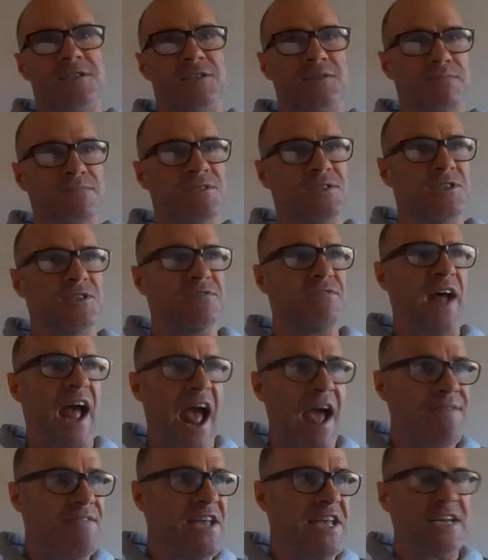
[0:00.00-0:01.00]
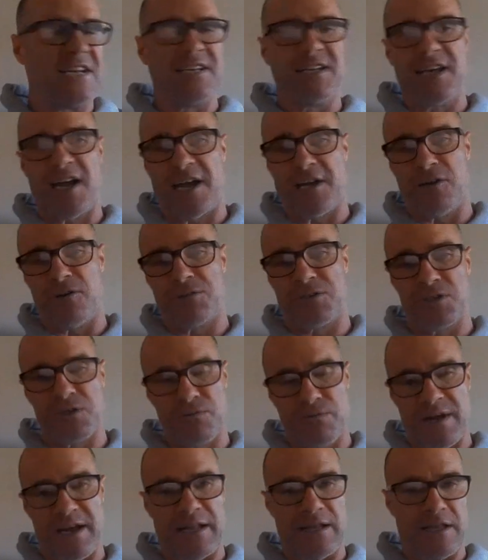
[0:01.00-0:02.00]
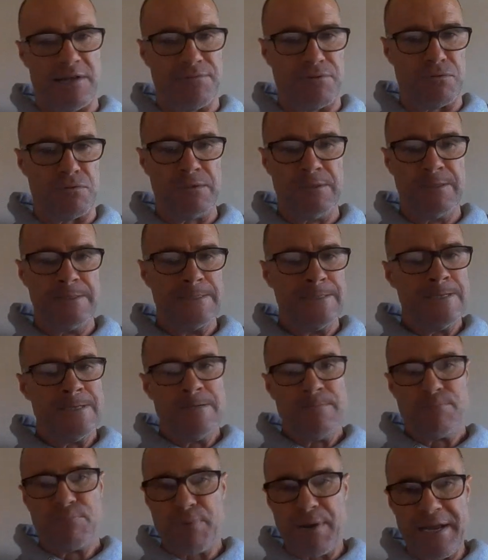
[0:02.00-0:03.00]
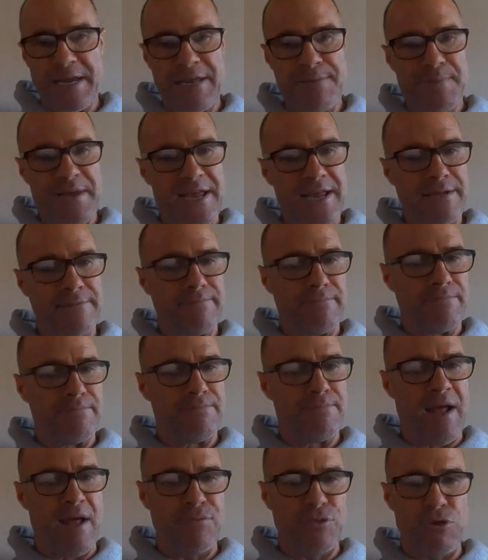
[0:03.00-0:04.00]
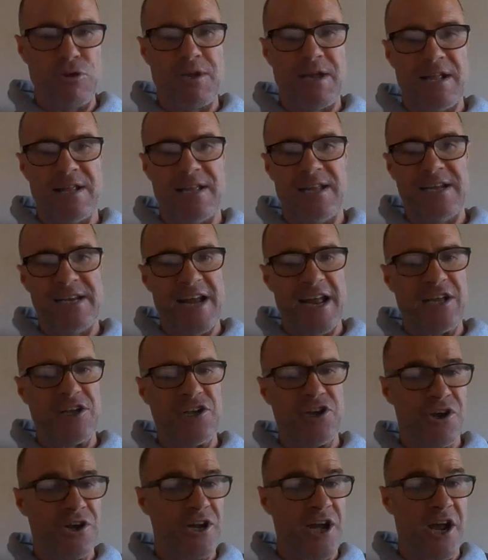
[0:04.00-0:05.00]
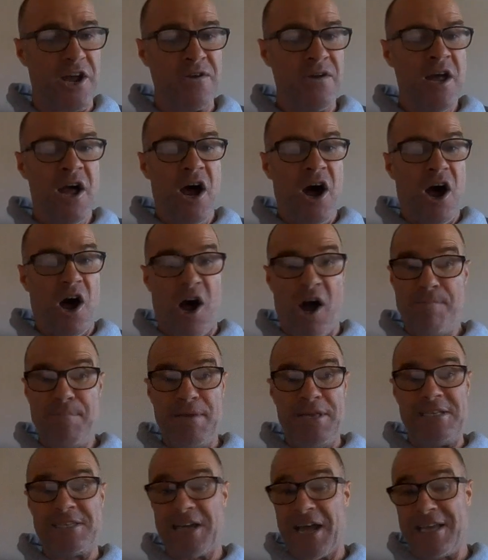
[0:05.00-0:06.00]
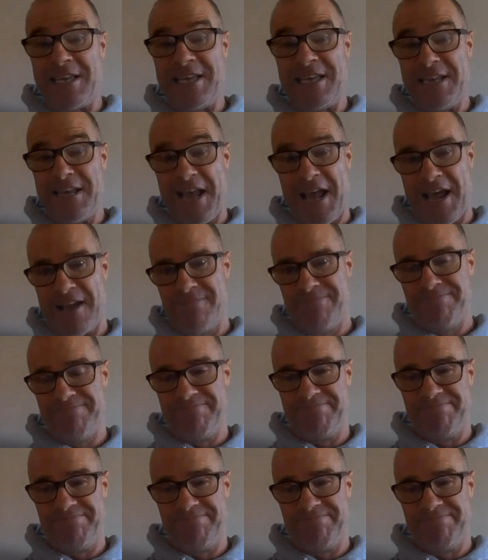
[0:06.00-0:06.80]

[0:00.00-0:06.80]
some sort of havoc and chaos at ground level. Bring him in, Matthew Kennedy, Ed Curnow. I'd be taking out,